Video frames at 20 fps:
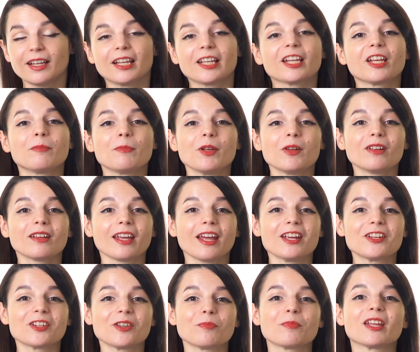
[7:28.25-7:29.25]

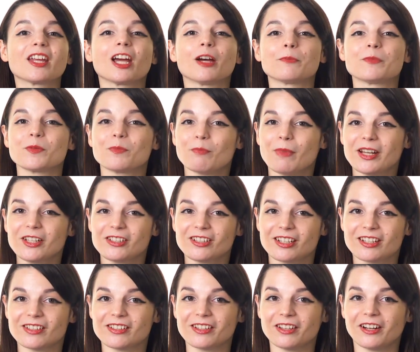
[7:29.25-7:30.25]
communication becomes much
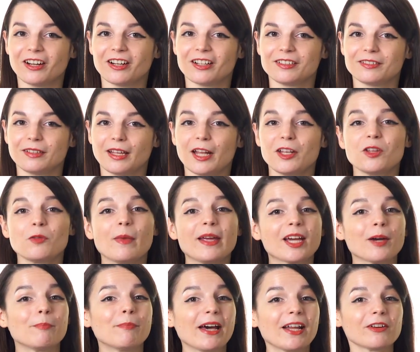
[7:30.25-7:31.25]
easier, and you make a
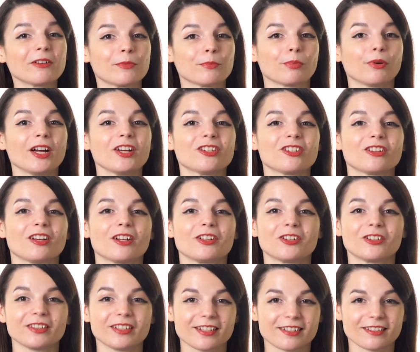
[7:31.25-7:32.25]
better impression on your
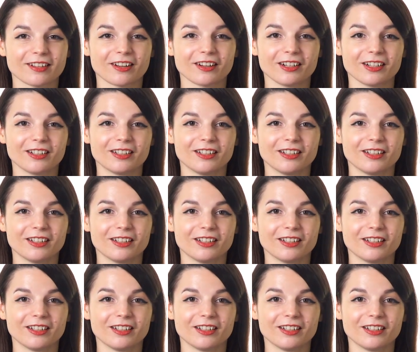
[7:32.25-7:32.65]
listener.